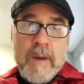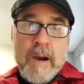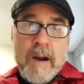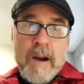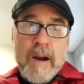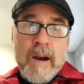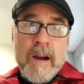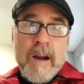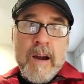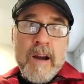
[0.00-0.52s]

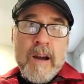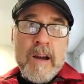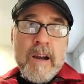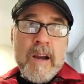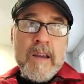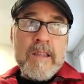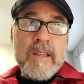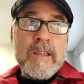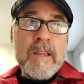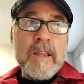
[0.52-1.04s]

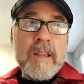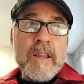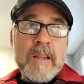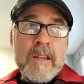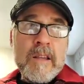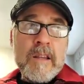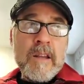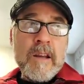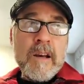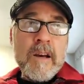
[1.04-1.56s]
I see
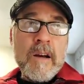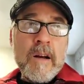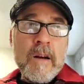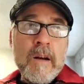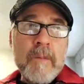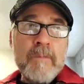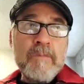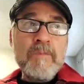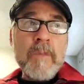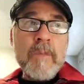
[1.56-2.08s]
that
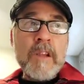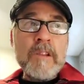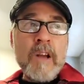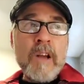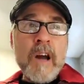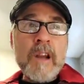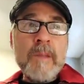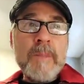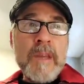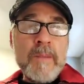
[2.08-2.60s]
a
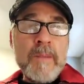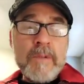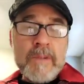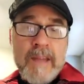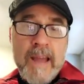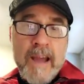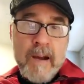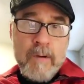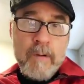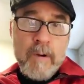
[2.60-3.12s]
lot of people
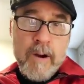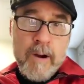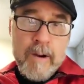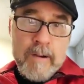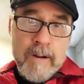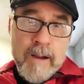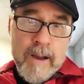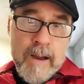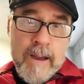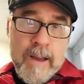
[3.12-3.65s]
now
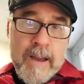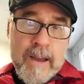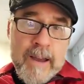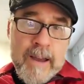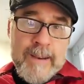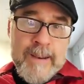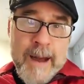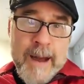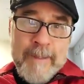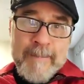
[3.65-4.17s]
are
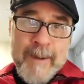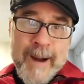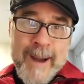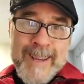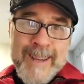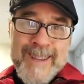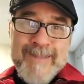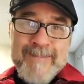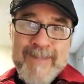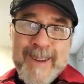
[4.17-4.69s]
not
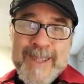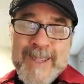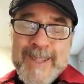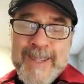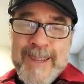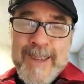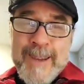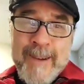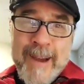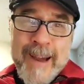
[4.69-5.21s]
buying as much
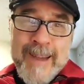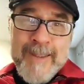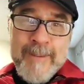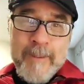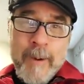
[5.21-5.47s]
U.S.